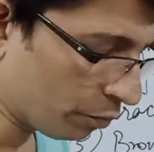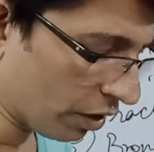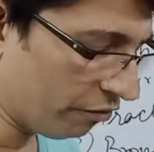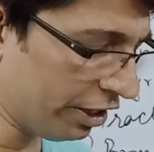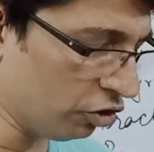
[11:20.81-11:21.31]

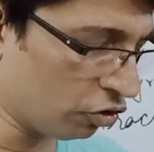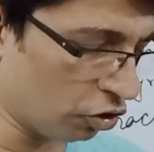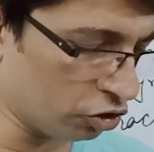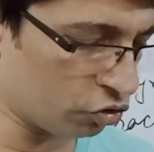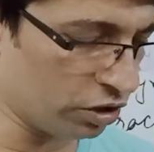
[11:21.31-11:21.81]
When you
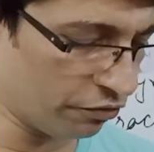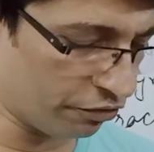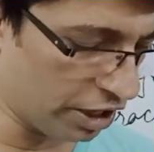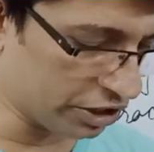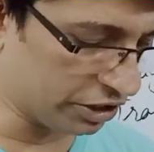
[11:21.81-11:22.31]
go through the
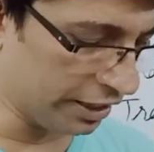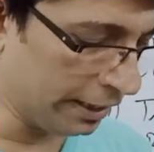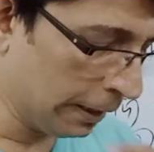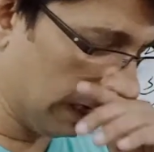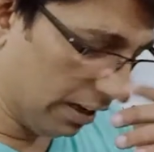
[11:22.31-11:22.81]

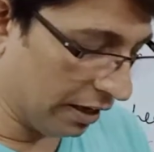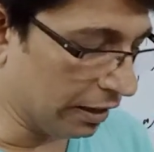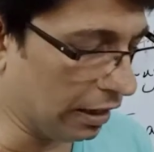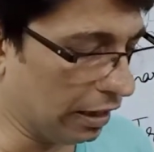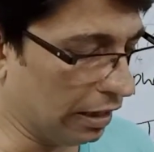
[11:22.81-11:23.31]
worksheet,
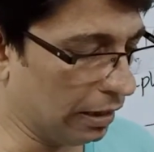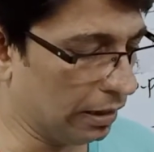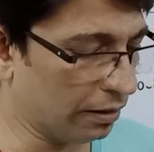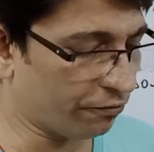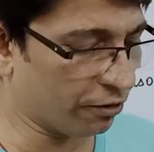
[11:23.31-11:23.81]

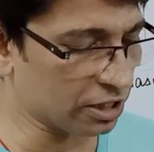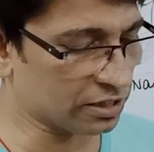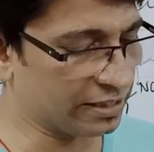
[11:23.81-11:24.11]
first